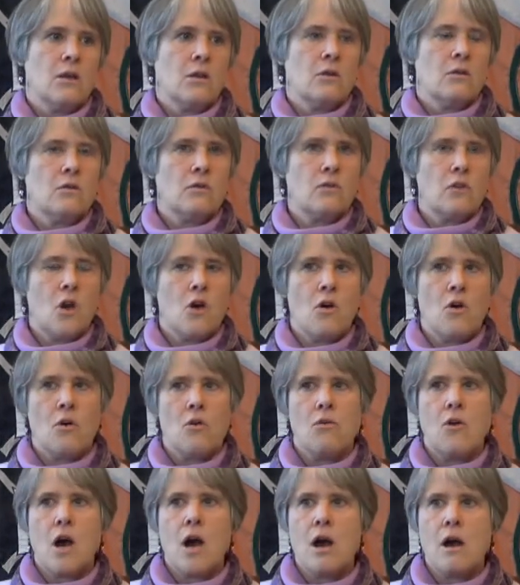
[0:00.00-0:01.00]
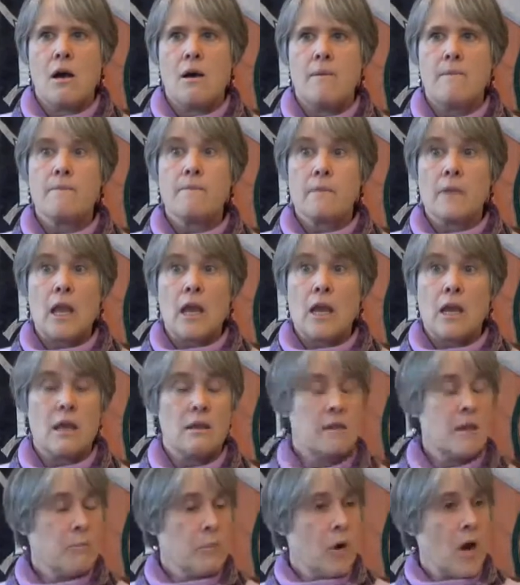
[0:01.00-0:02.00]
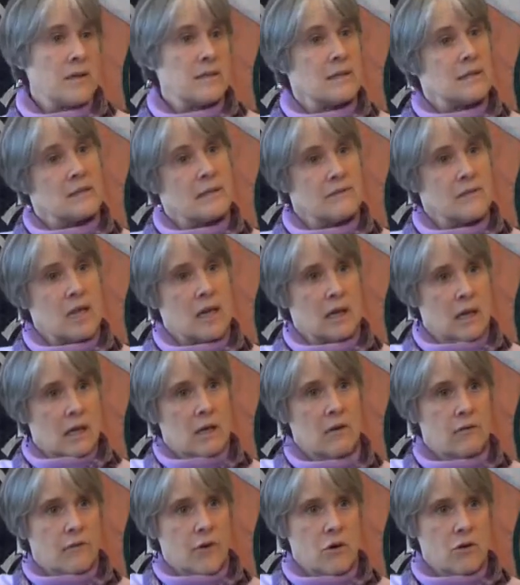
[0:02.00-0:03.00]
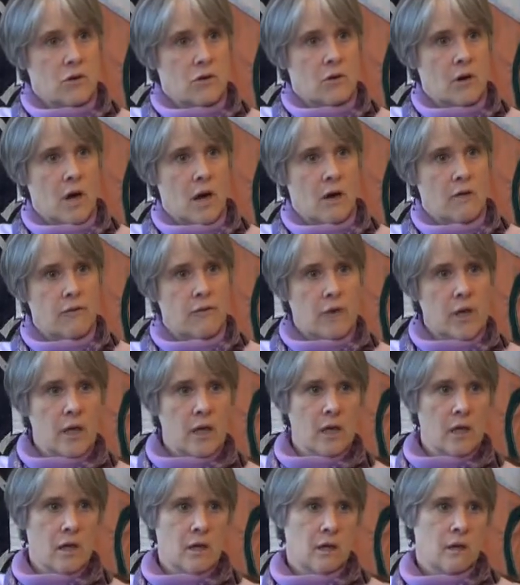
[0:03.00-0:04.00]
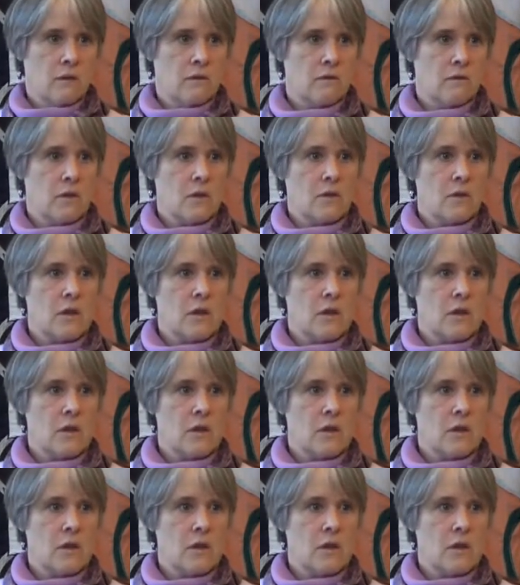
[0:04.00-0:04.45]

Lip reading: So the process of taking a photograph is